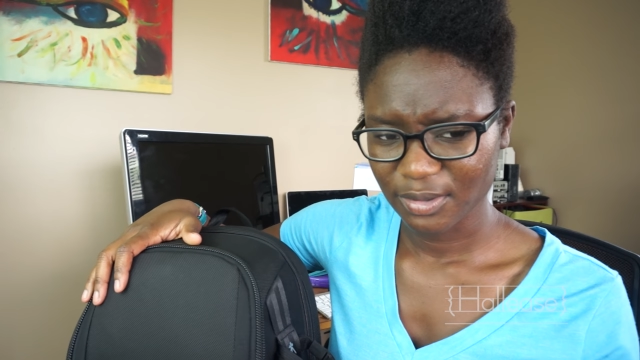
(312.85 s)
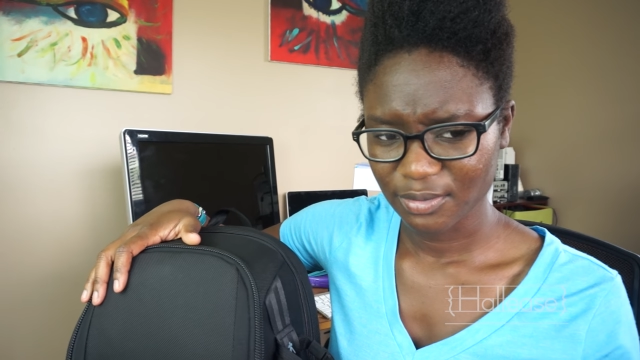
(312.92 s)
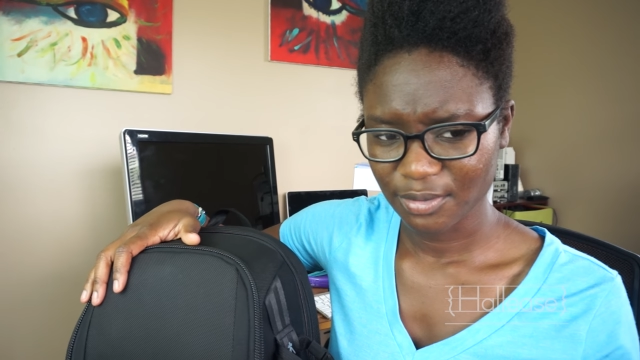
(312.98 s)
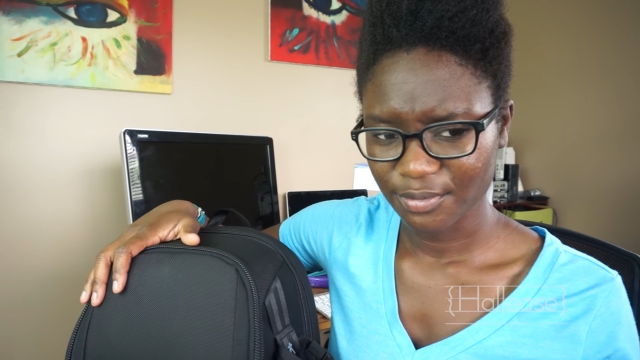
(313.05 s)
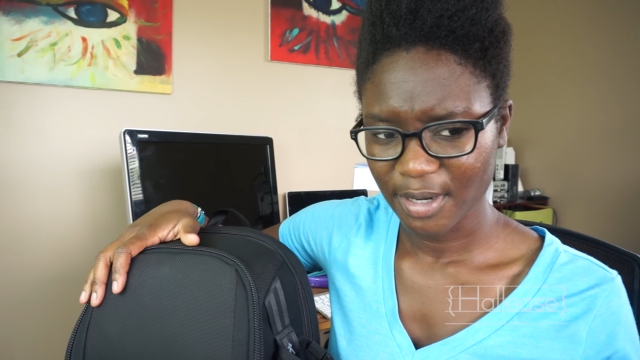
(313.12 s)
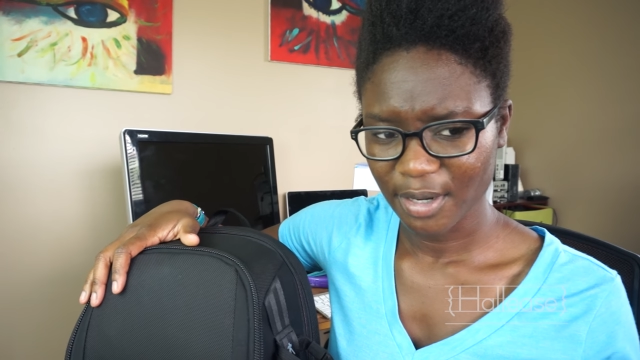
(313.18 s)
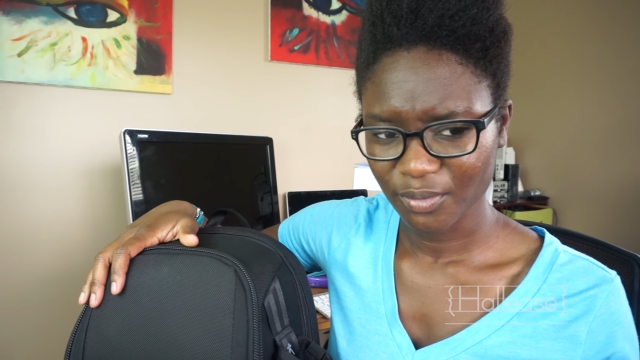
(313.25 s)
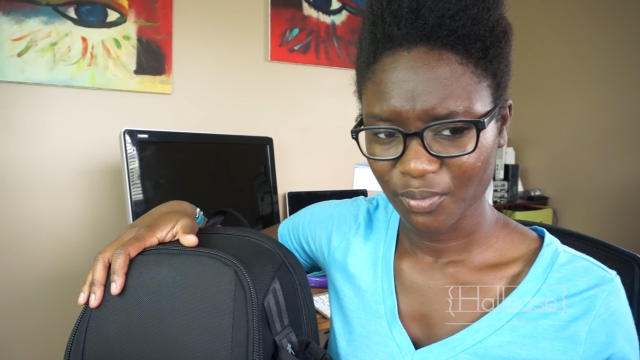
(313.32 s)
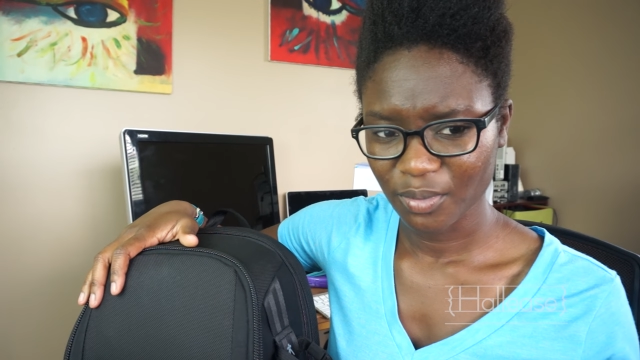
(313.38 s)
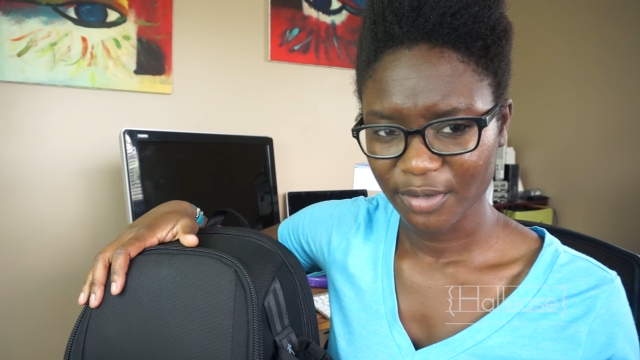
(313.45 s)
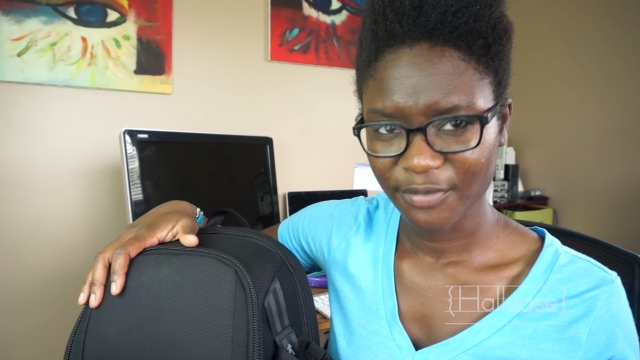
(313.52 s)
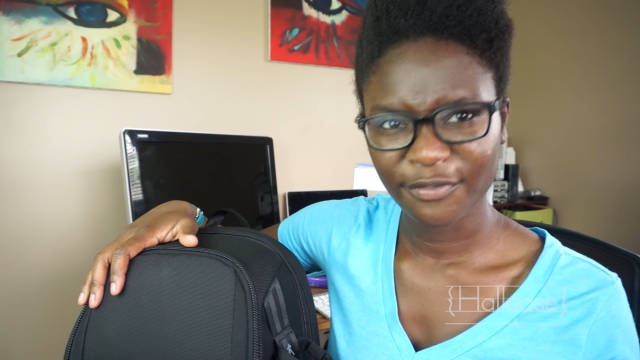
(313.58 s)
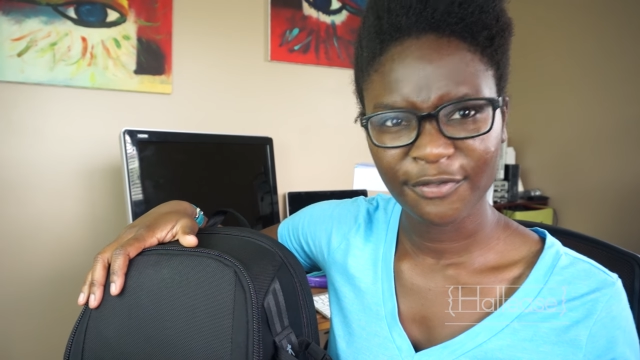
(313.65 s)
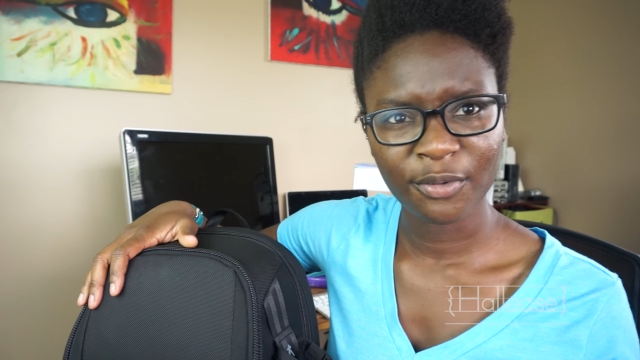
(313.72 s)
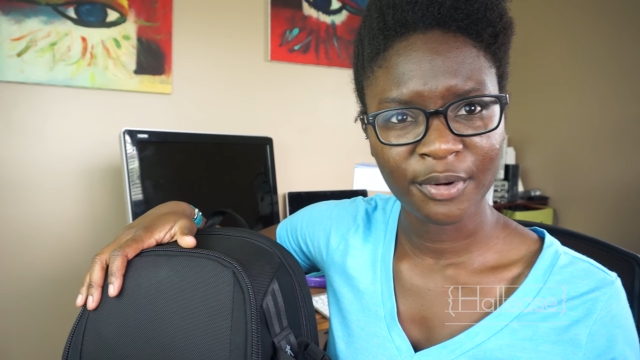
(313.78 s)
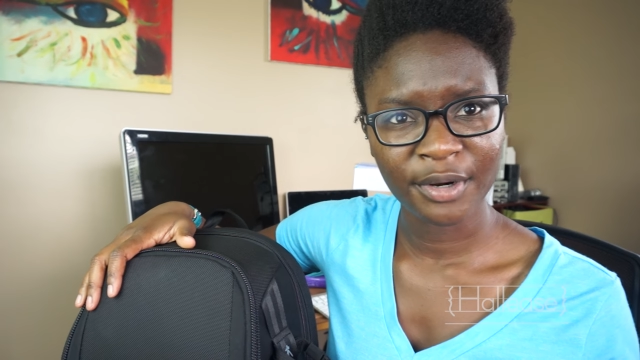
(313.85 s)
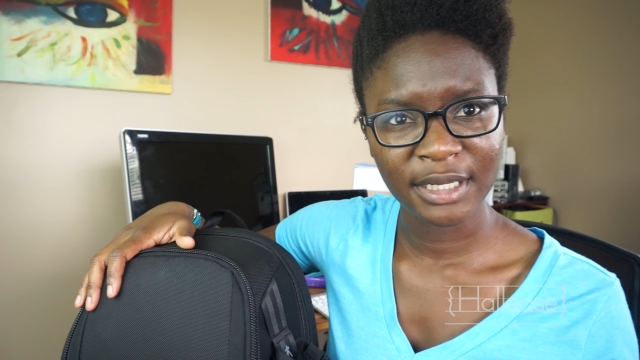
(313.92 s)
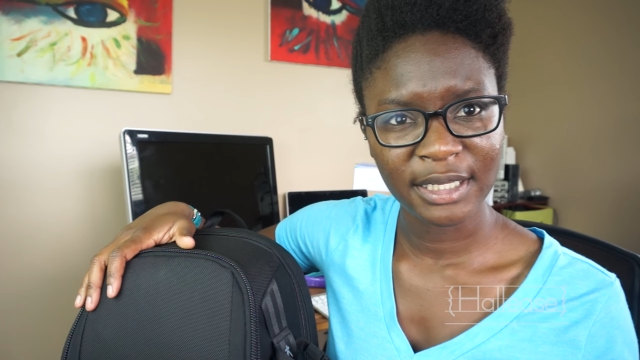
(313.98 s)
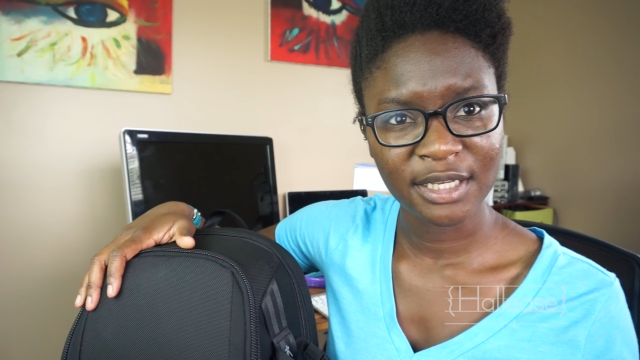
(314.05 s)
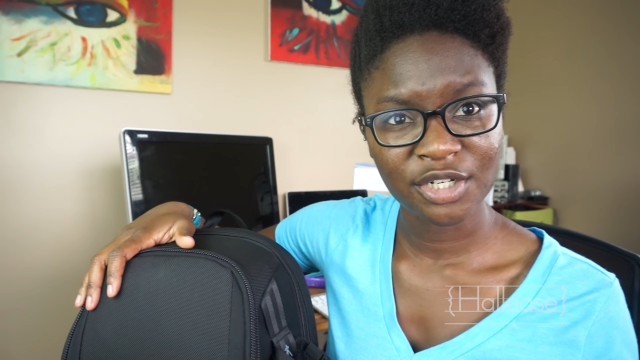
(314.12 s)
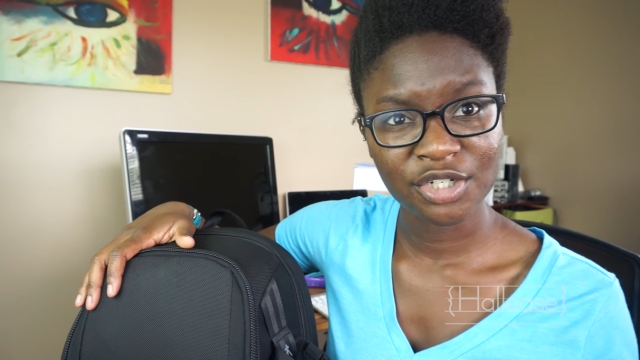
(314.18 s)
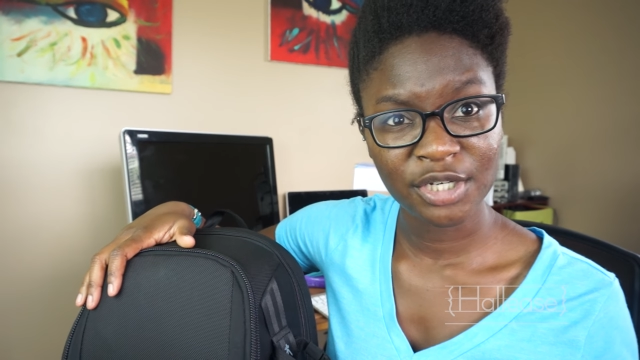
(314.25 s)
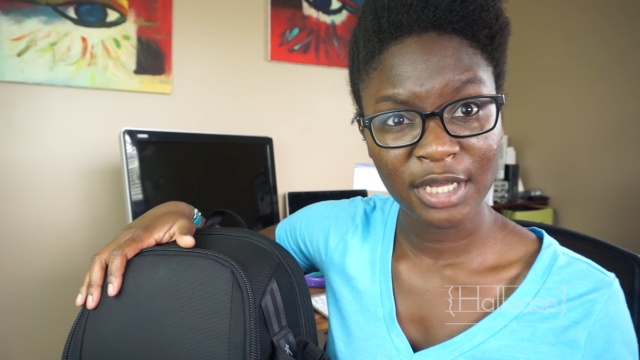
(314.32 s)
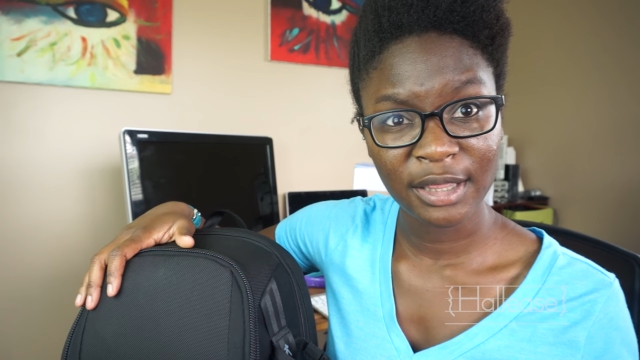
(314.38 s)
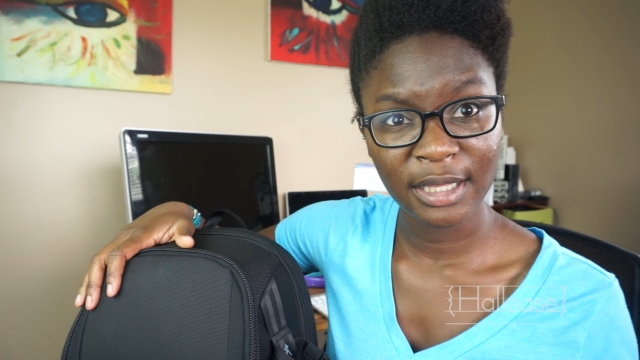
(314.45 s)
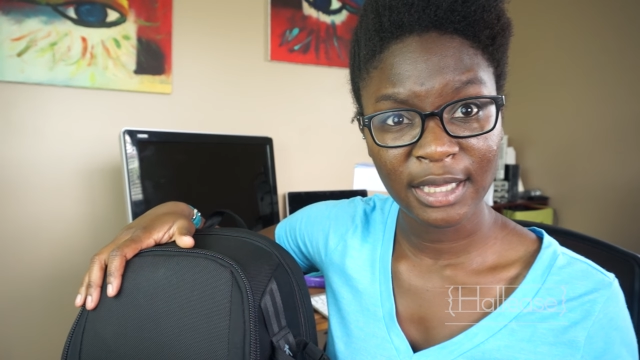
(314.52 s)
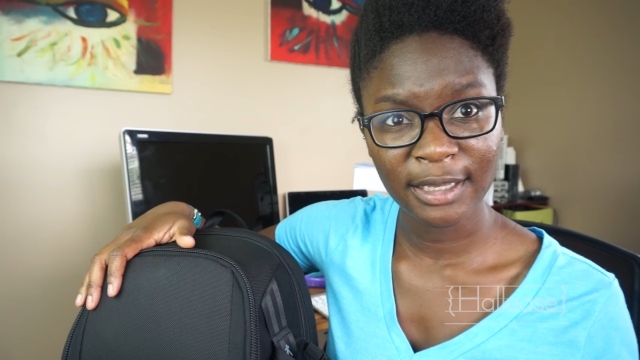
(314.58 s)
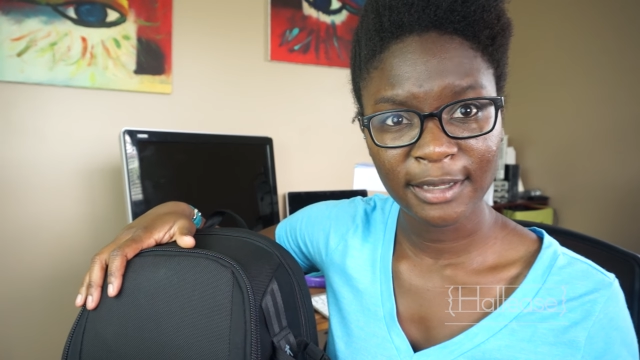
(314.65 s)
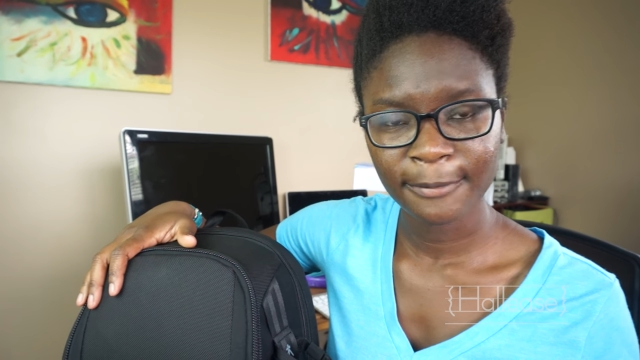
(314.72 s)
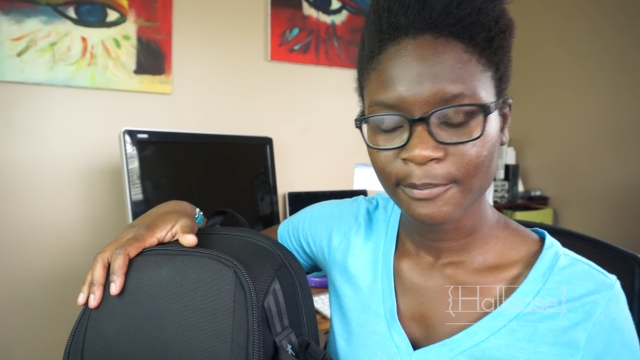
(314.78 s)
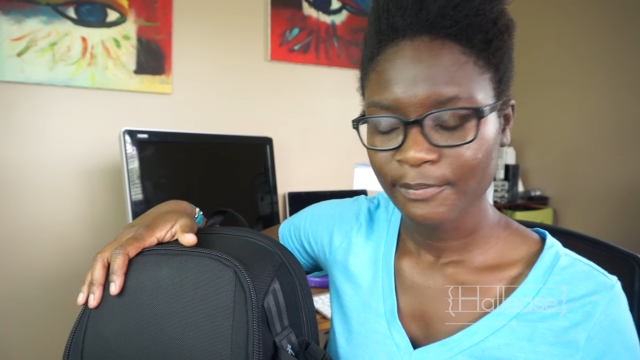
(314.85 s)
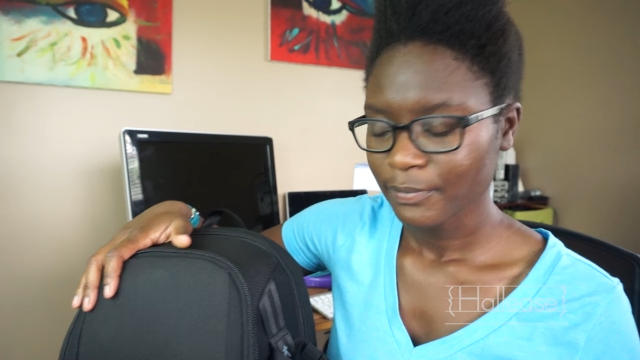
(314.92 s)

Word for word: to around 140-ish, I think